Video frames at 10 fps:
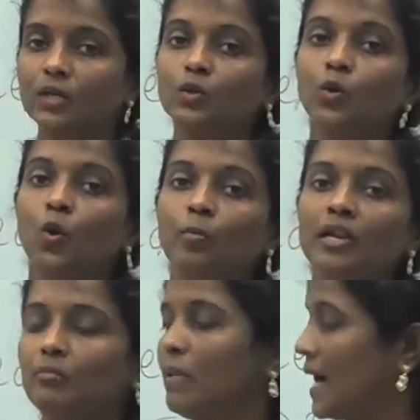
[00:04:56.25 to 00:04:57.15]

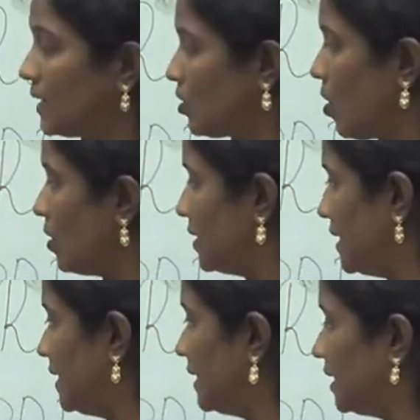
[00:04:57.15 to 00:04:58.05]
global ban on
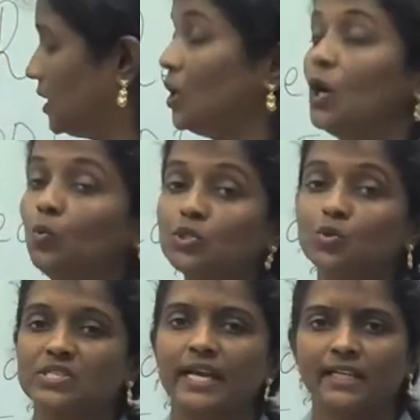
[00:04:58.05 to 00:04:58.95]
DDT which
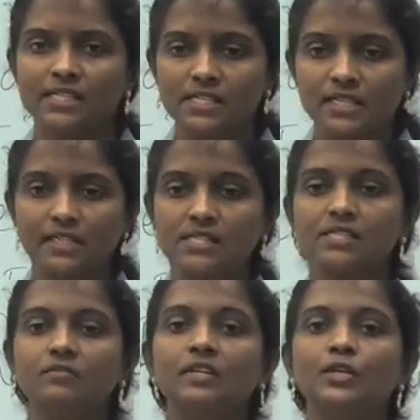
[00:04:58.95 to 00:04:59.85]
was
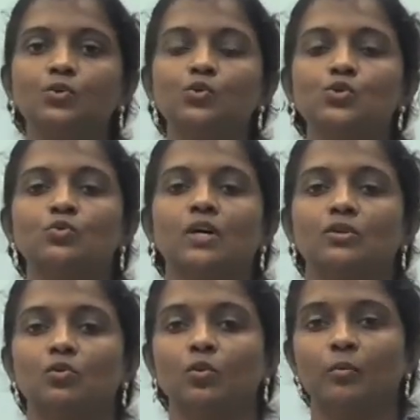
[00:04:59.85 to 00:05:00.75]
extensively used to
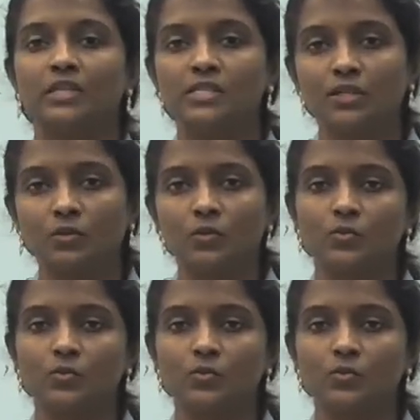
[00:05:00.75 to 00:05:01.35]
control mosquitoes,